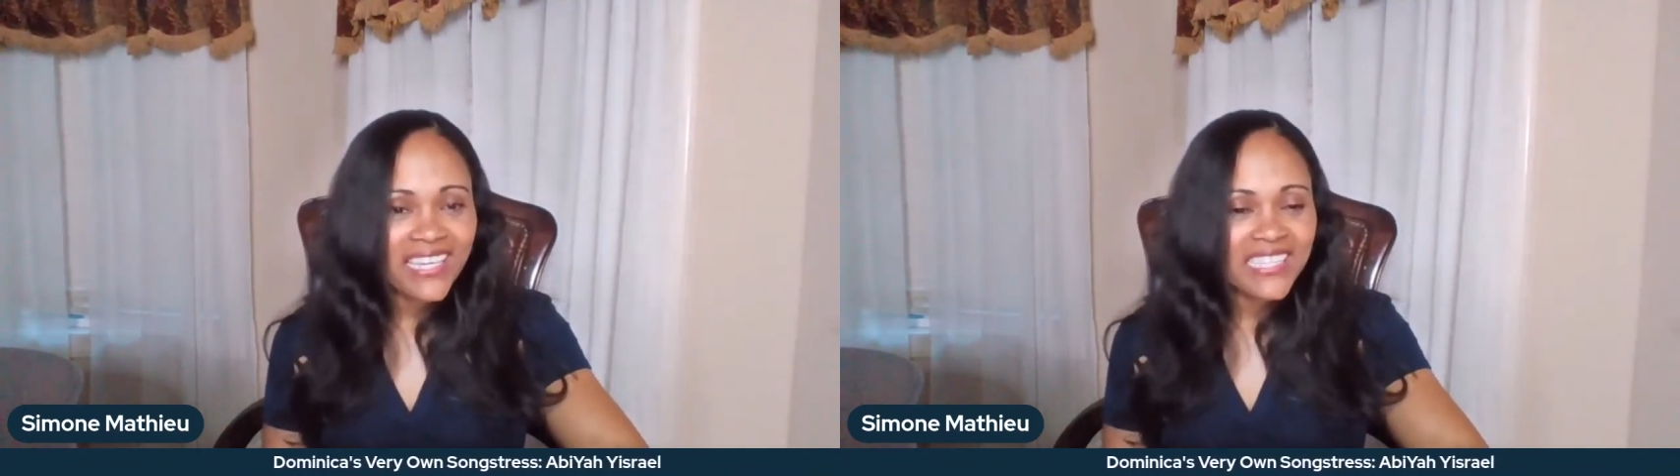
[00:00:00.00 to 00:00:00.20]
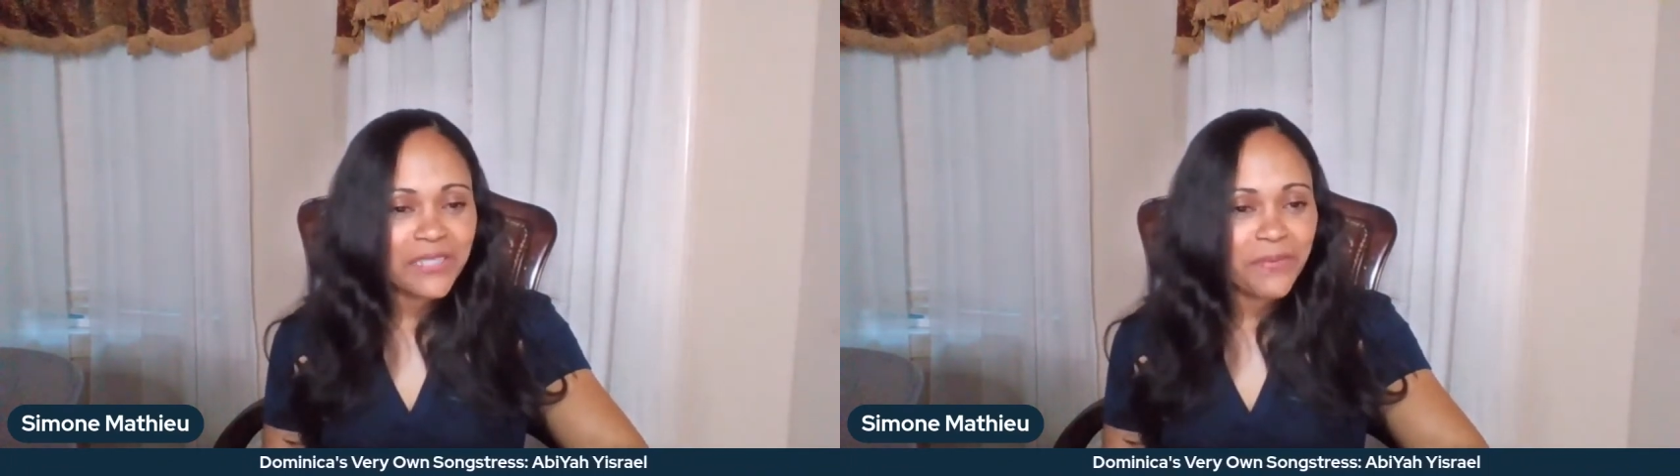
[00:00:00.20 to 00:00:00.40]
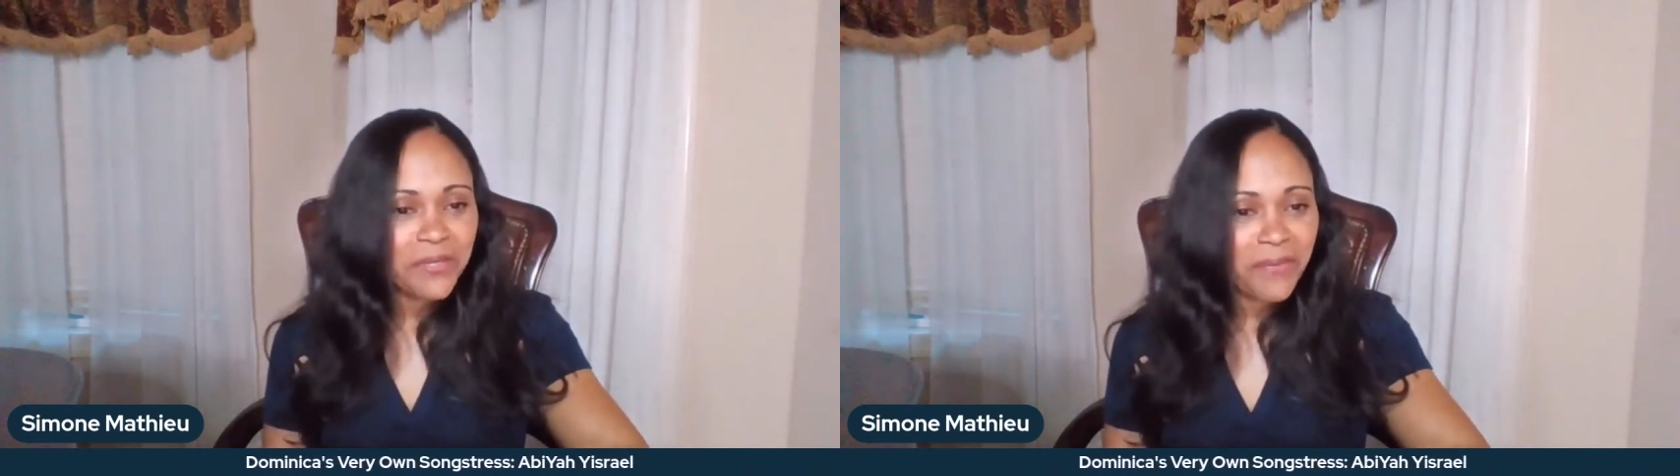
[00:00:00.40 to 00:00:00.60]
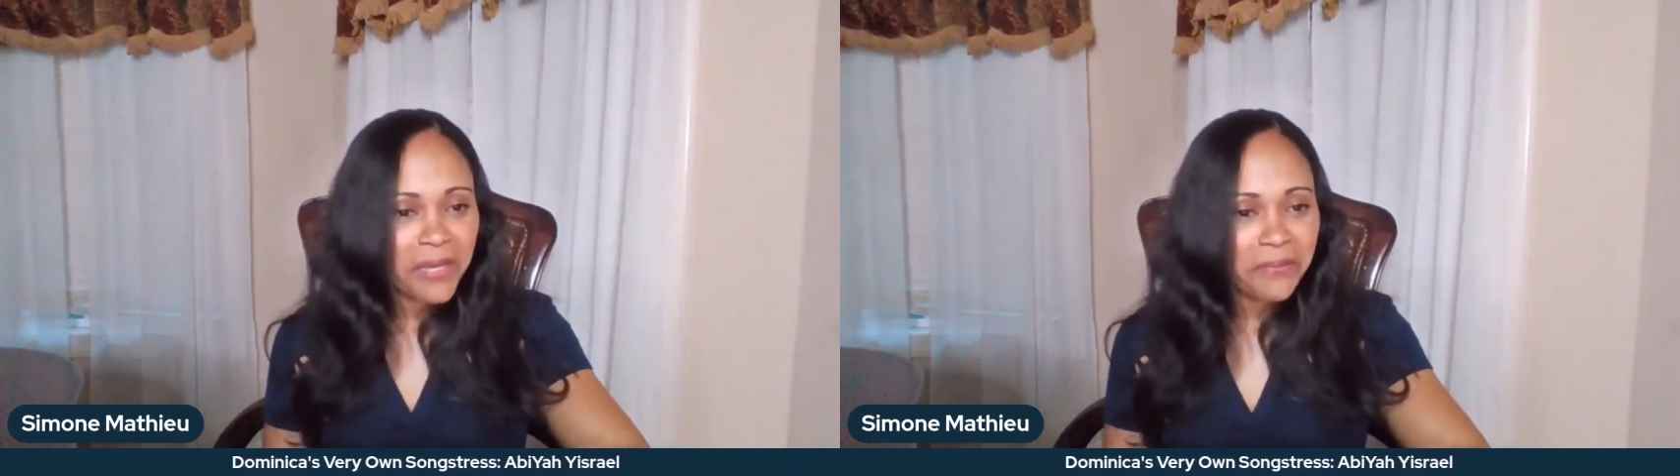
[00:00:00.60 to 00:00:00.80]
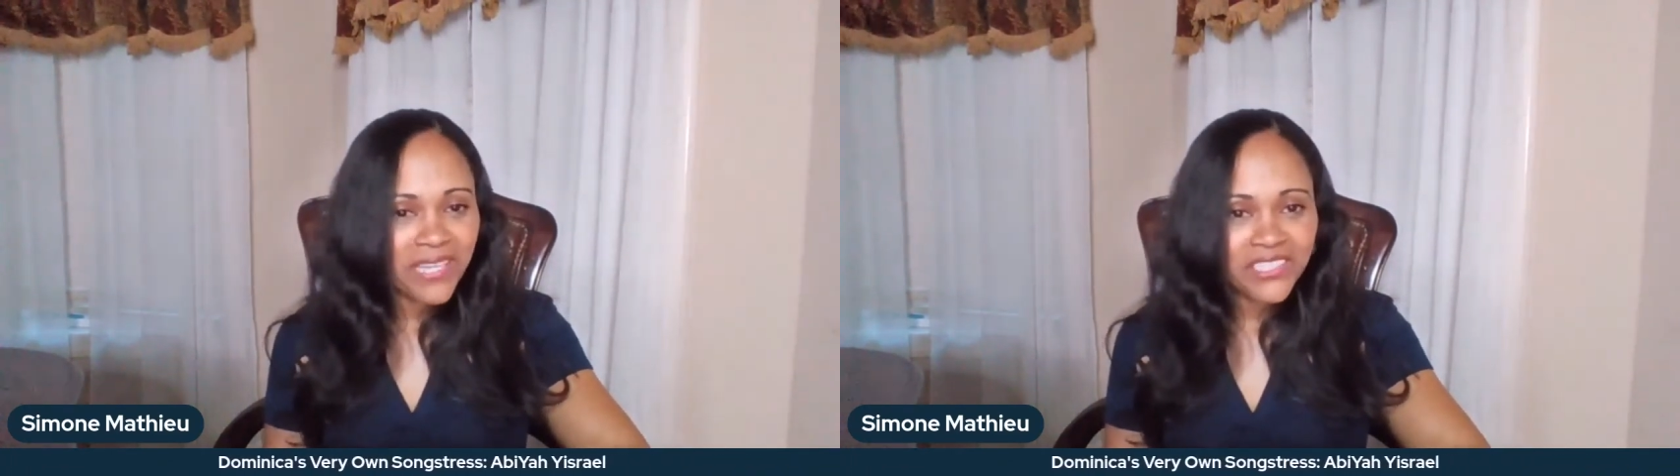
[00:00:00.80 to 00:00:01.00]
It's been my
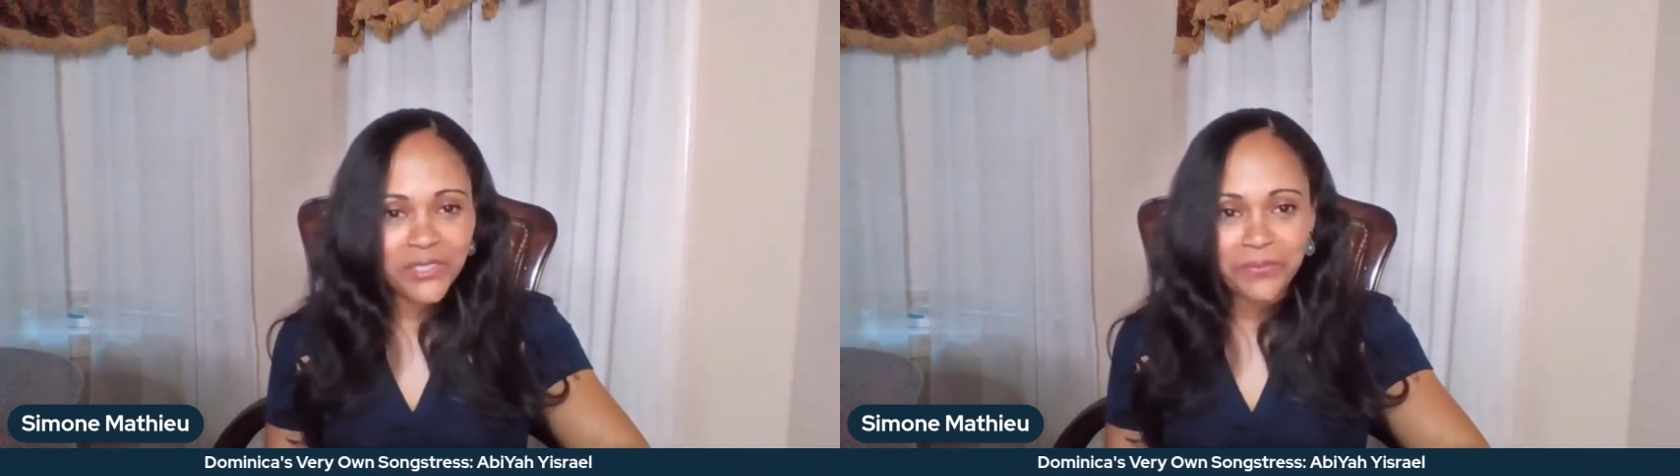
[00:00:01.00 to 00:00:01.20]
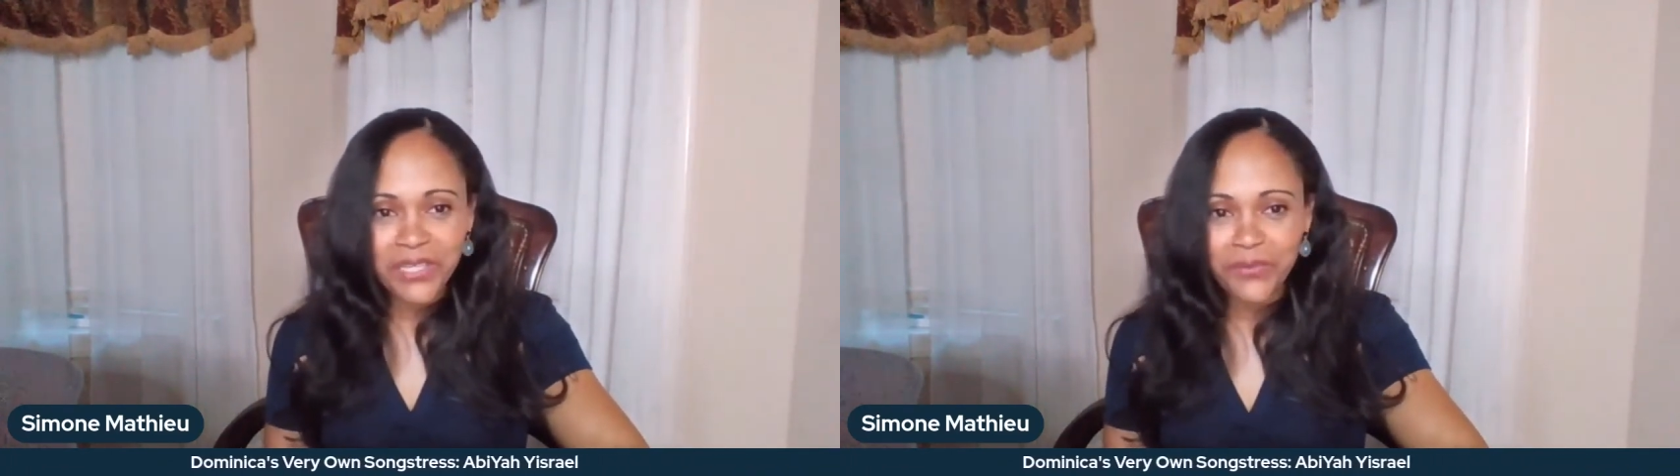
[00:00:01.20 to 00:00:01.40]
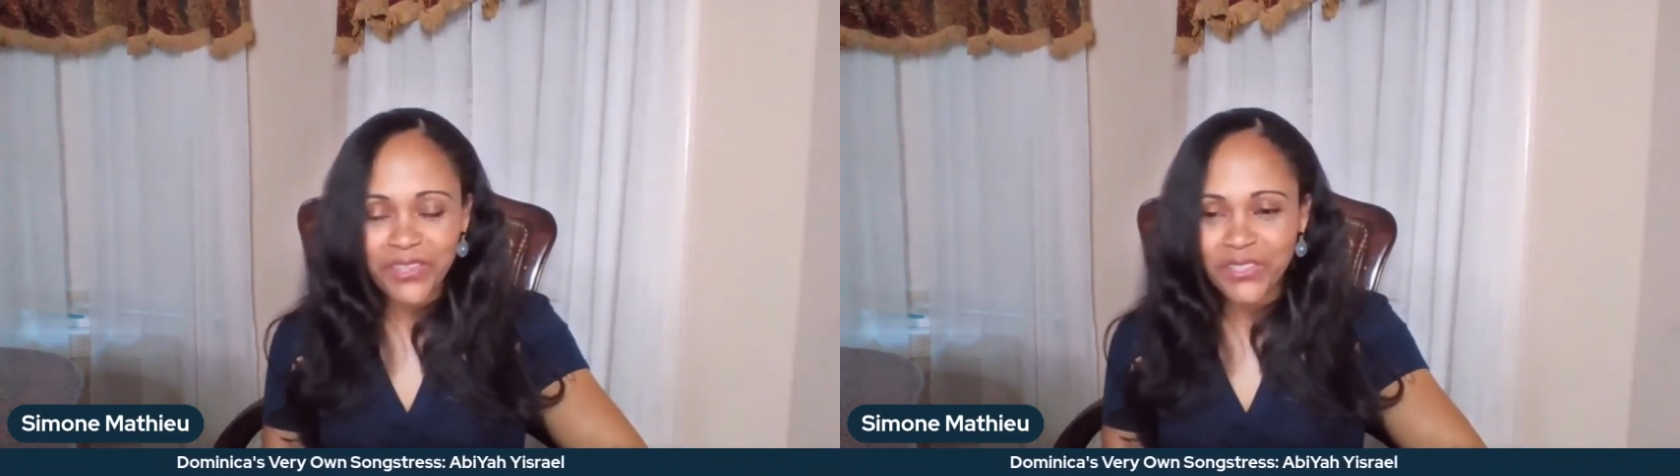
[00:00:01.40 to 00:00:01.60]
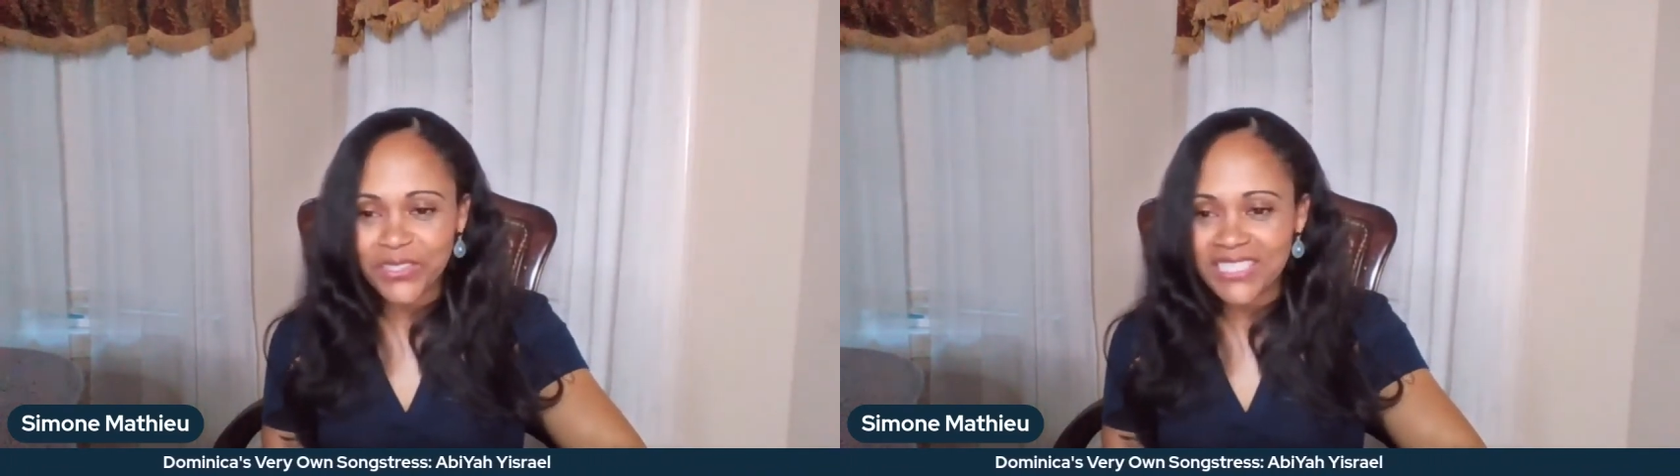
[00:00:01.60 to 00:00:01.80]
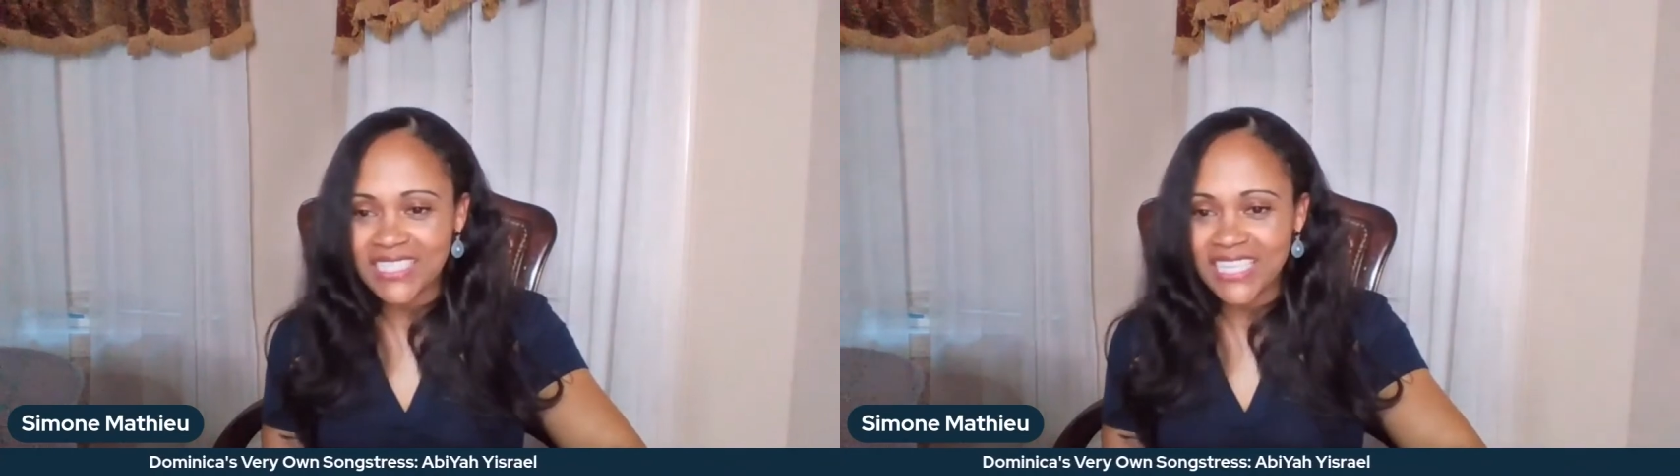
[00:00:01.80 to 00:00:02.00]
pleasure being with you
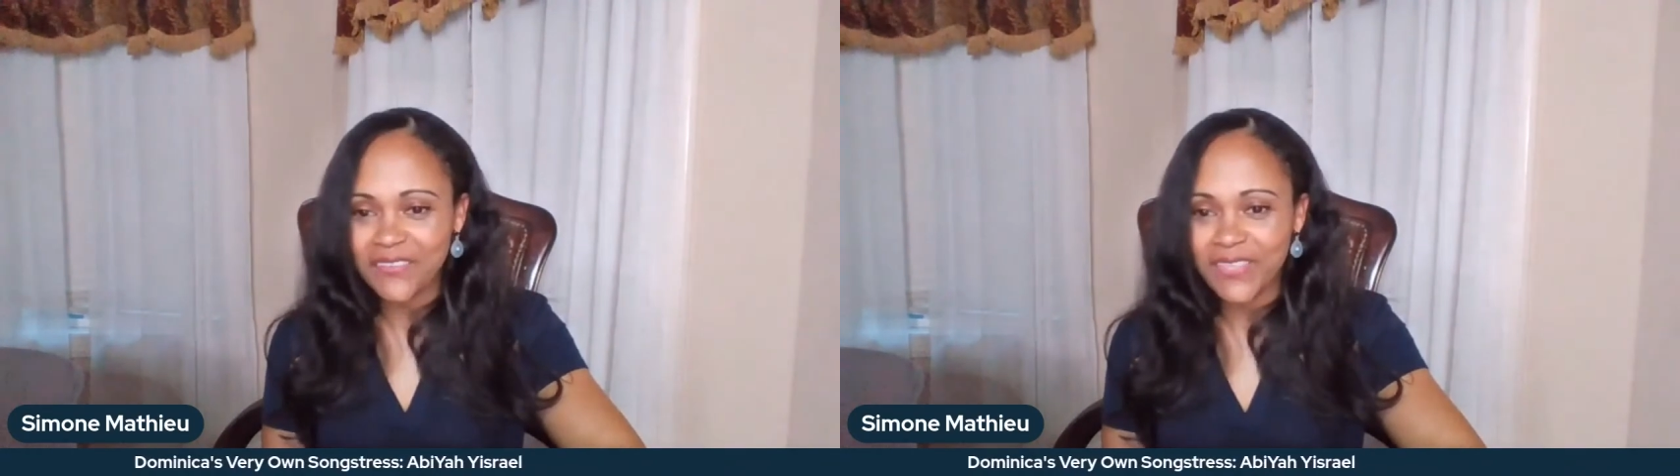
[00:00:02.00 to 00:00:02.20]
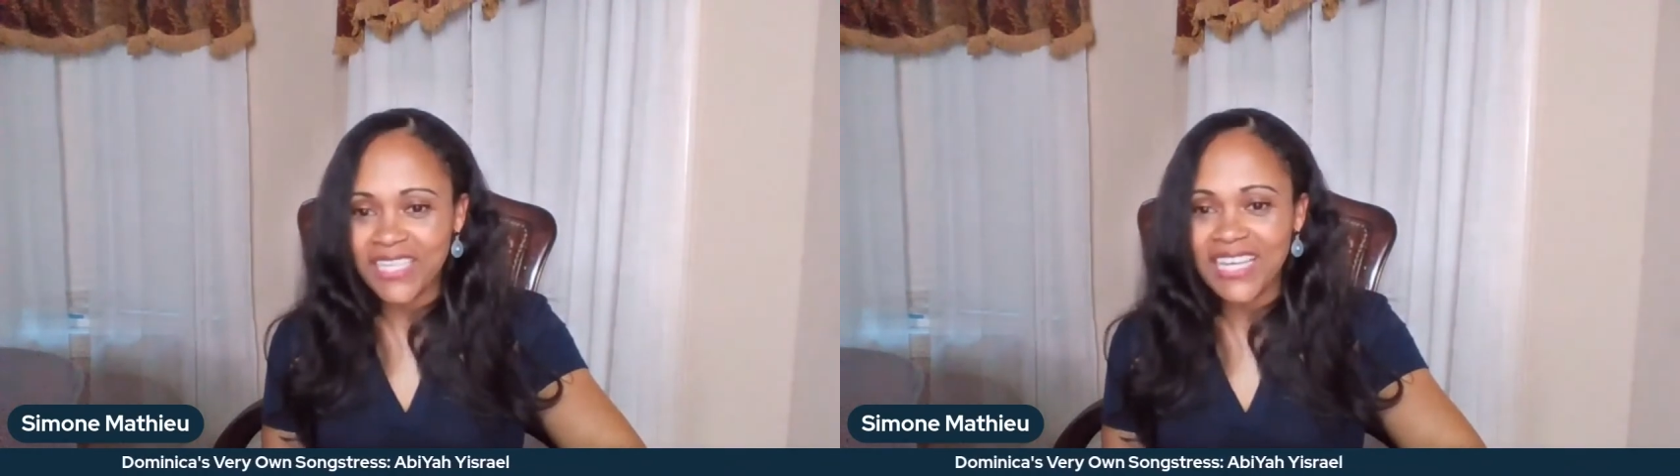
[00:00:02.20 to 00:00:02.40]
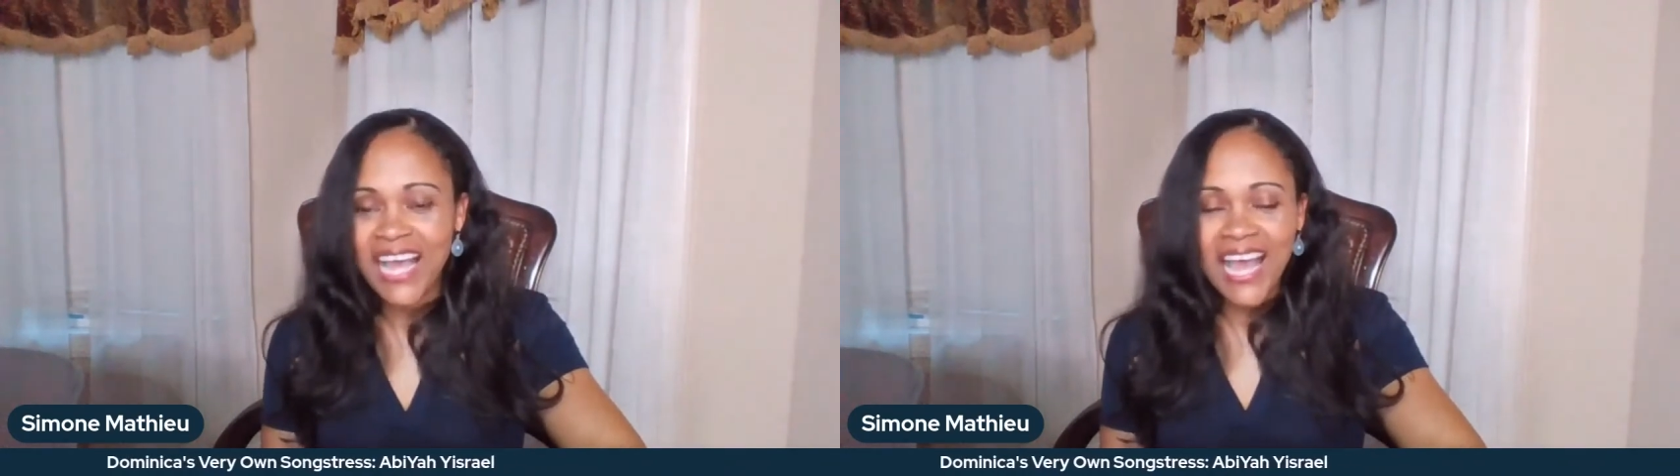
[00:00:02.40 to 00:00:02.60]
this evening.